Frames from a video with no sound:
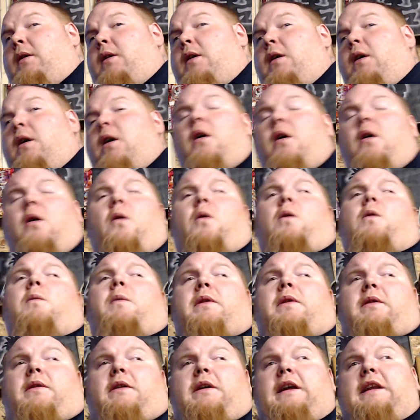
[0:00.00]
or whether
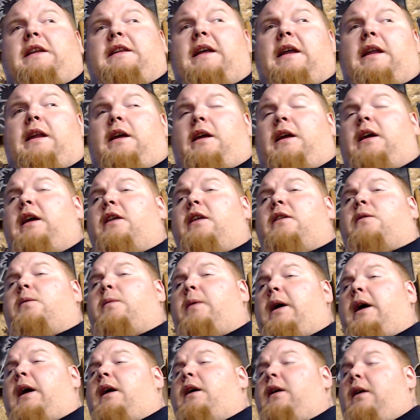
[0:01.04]
he did it. Either
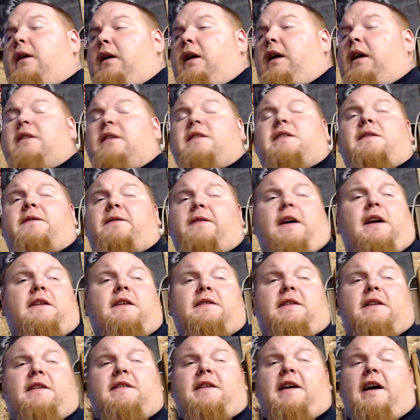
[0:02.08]
way, he's the face
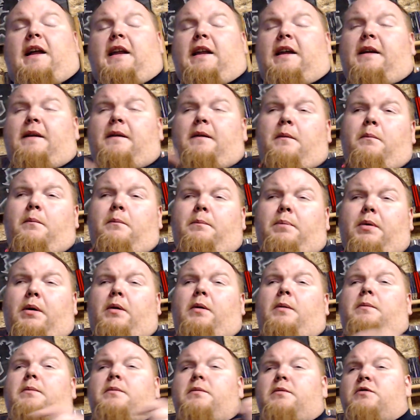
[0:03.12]
that's on it.
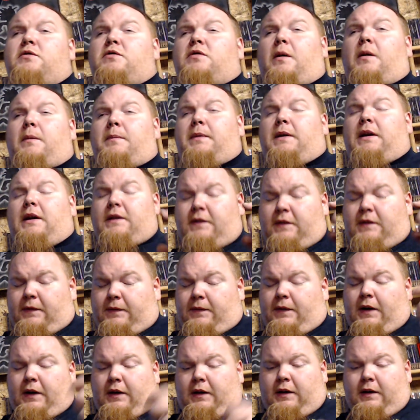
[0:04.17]
Boom, Trump gets the
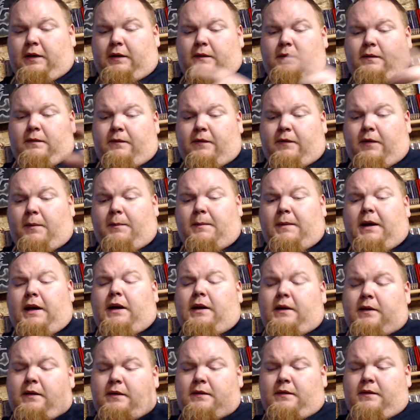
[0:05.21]
fucking... From me,
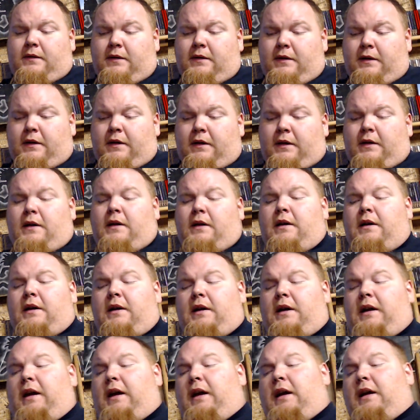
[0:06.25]

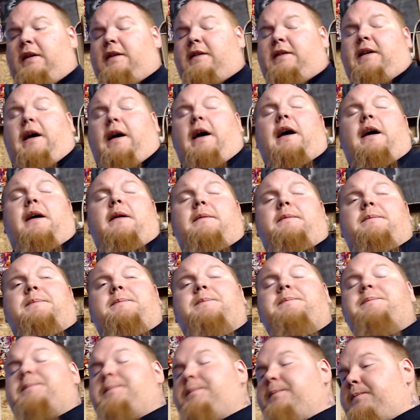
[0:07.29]
he gets that.
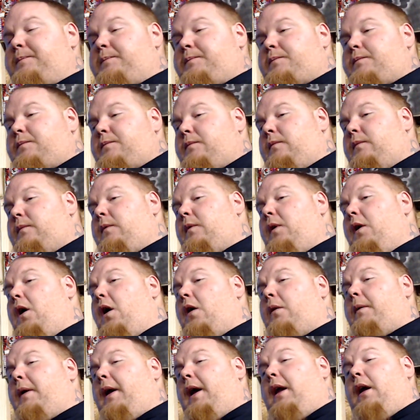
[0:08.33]
All
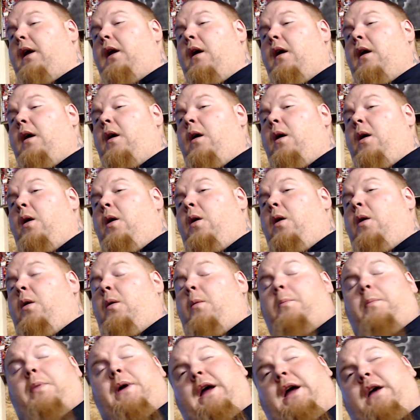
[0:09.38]
right.
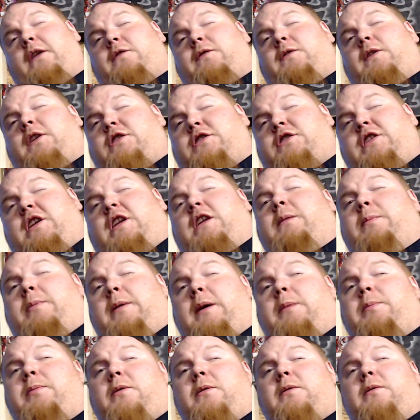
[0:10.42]
But as for the shitty
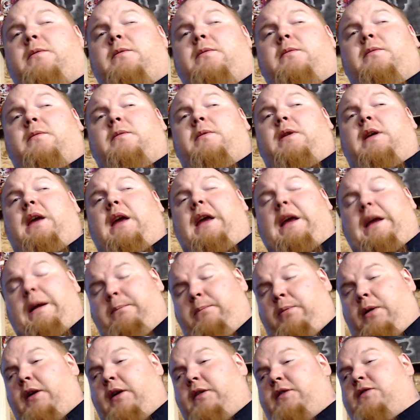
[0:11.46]
people he
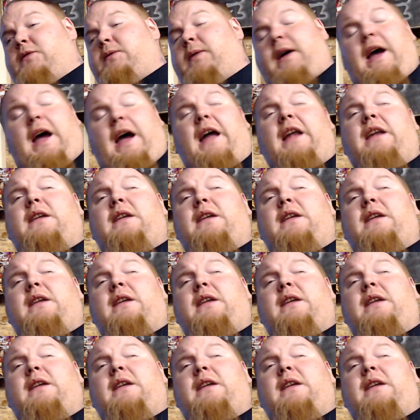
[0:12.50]
brought to a head,